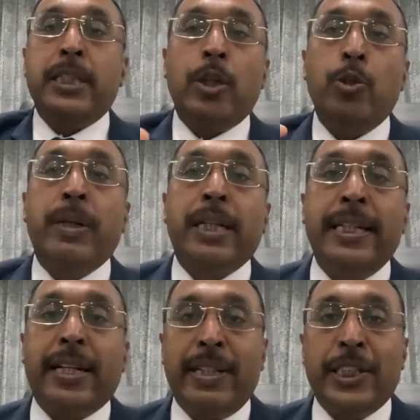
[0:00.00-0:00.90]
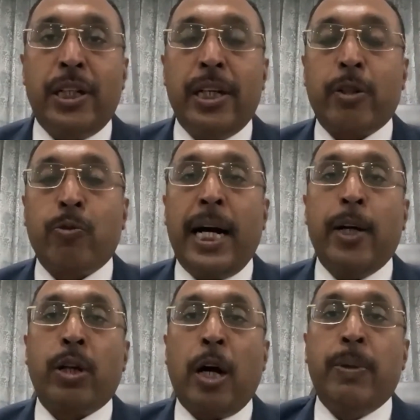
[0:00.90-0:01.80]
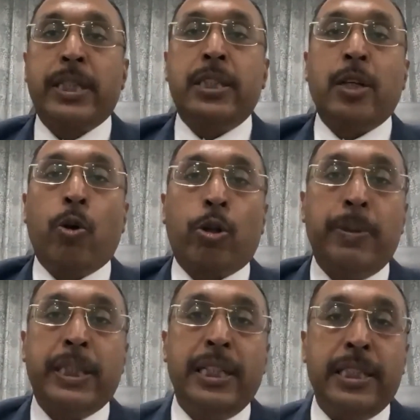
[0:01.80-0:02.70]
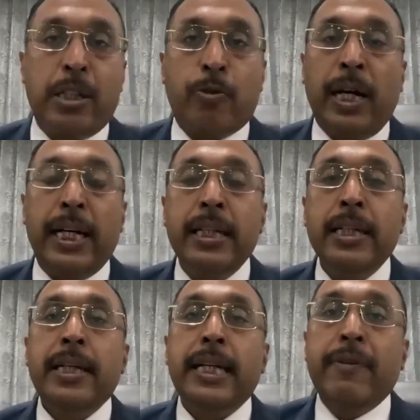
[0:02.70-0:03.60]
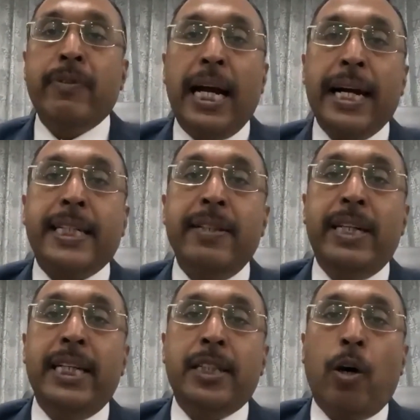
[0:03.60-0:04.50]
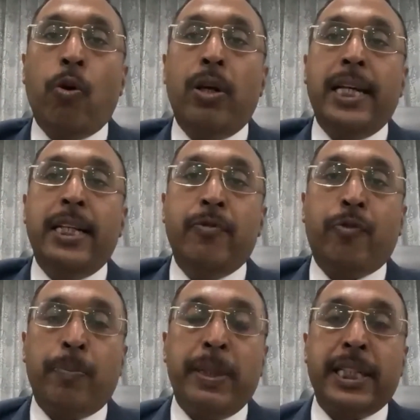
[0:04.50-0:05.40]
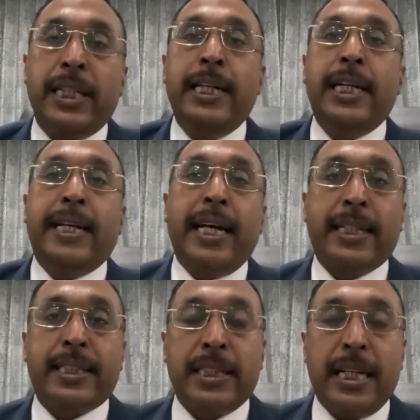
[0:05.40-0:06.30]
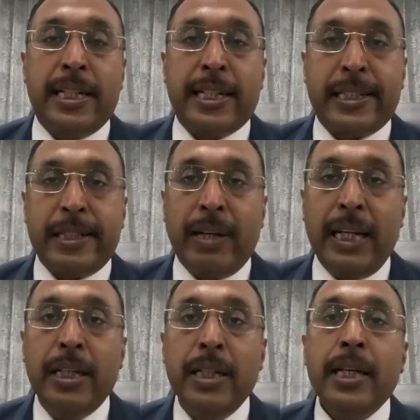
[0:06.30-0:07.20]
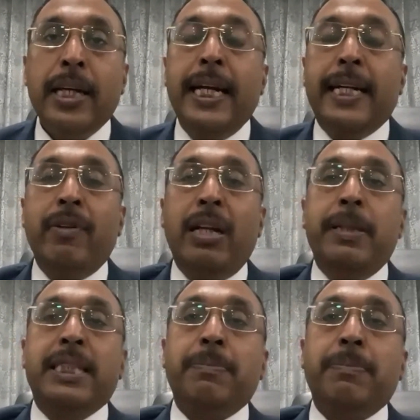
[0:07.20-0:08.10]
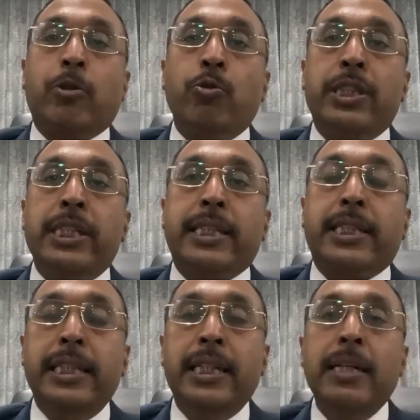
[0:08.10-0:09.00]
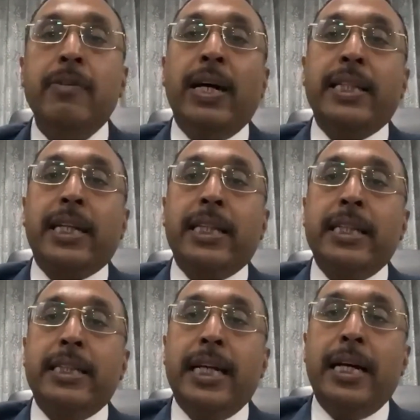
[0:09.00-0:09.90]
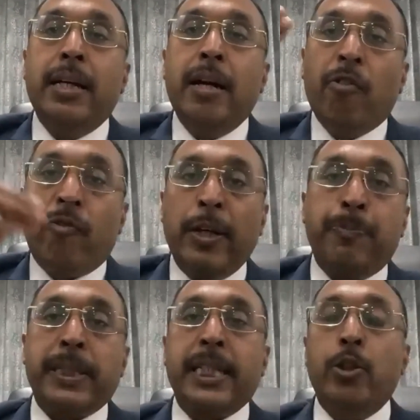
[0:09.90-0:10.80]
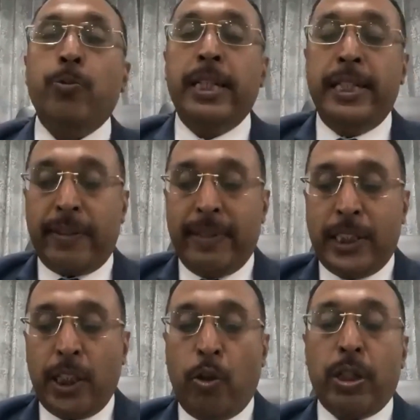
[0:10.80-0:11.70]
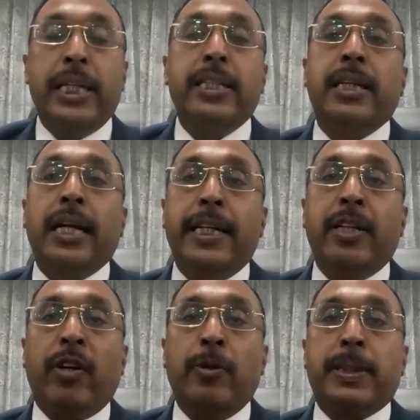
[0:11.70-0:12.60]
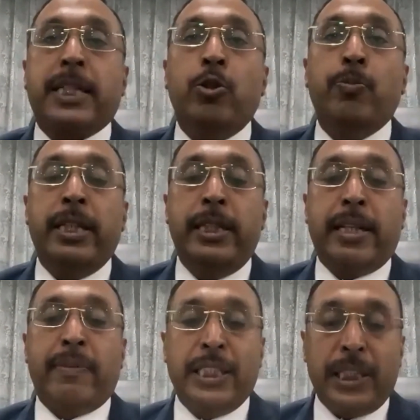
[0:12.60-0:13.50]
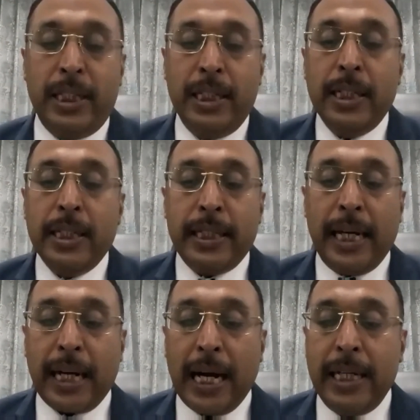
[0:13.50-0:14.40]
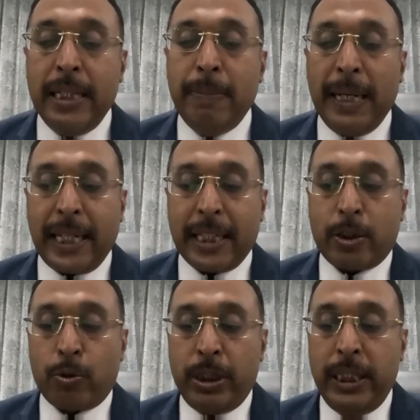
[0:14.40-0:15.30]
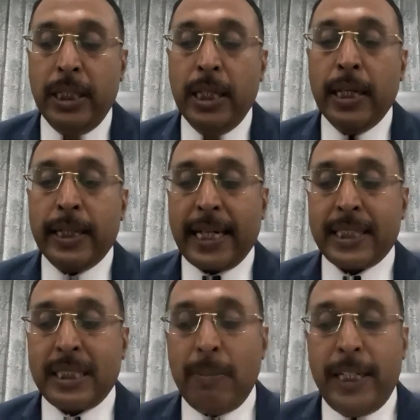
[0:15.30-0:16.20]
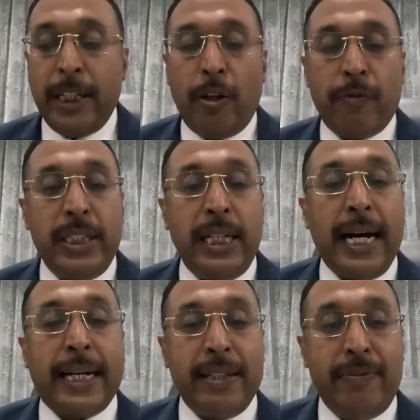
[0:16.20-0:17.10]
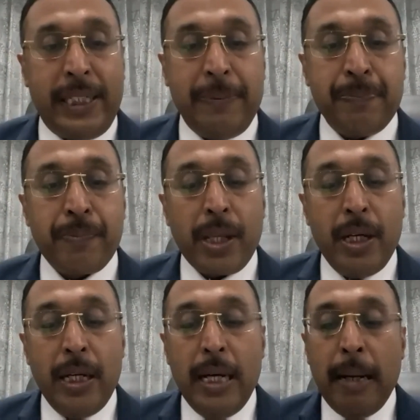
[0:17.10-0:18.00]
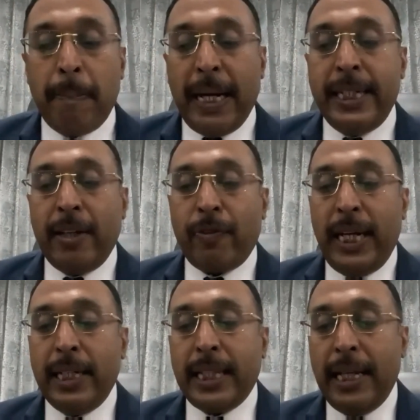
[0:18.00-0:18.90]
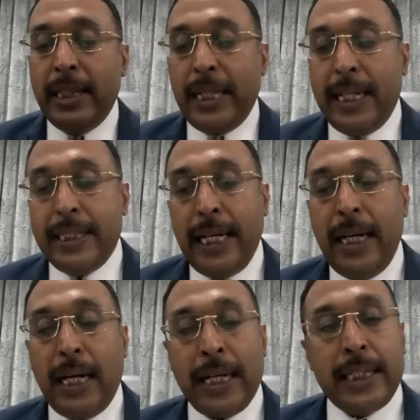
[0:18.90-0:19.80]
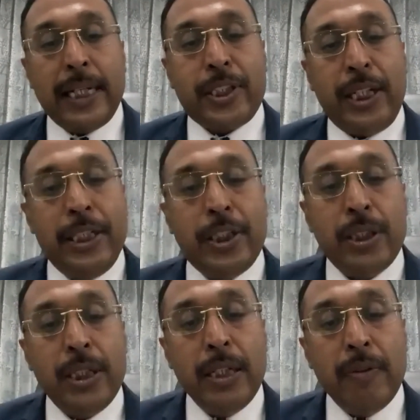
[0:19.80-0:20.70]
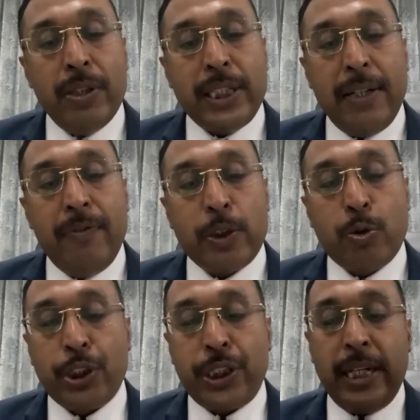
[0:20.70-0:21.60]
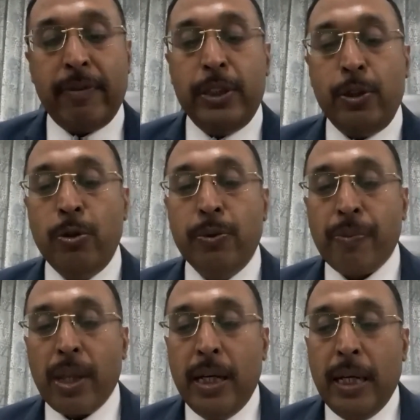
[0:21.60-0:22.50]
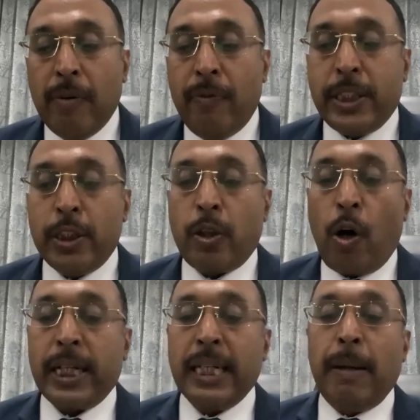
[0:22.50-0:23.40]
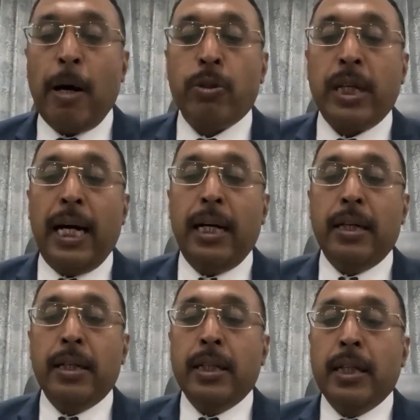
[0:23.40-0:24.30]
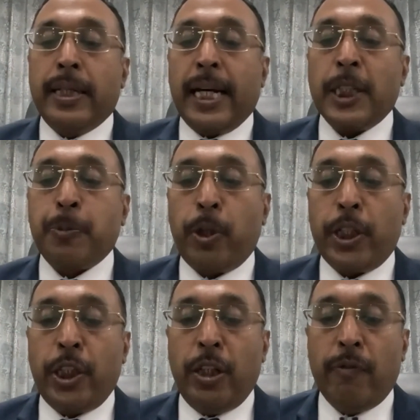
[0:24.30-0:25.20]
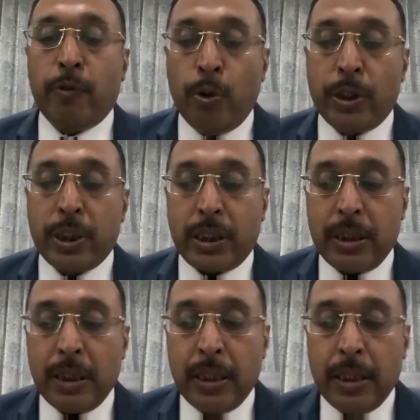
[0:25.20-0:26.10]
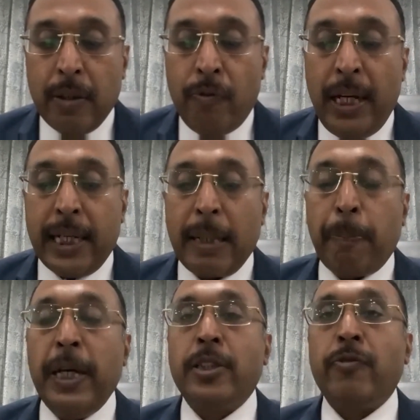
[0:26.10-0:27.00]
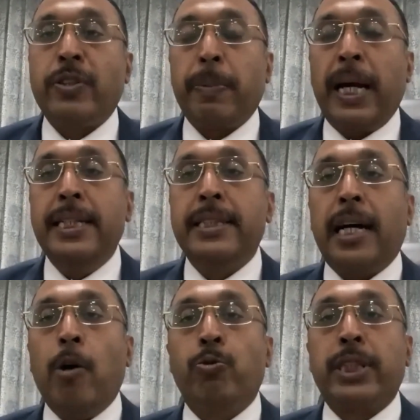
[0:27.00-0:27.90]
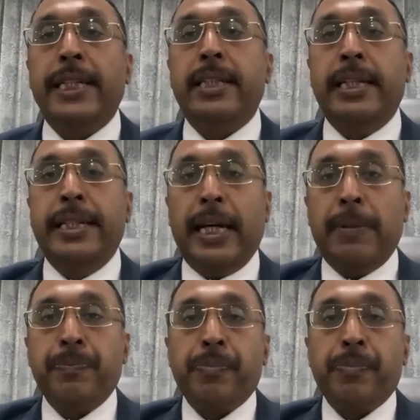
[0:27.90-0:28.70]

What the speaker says: the human intervention required or how much is the automation is required. If the activity is the online information and data access and retrieval, it will be subject to GST, whether there is a 5% human intervention or there is a 95% human intervention, that hardly matters to the taxability of the activity. My dear friend, then there is another change which I wish to share with you, which is talking about the transportation of goods where the place of supply is outside India.